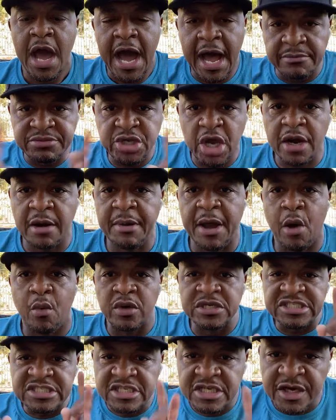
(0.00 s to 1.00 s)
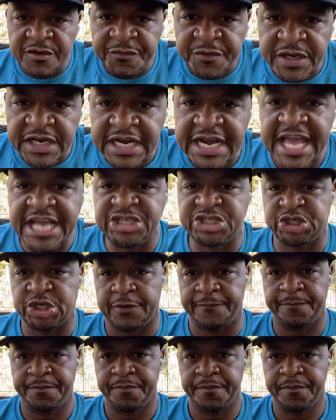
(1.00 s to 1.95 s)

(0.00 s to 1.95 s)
I'm talking about what's good for the nation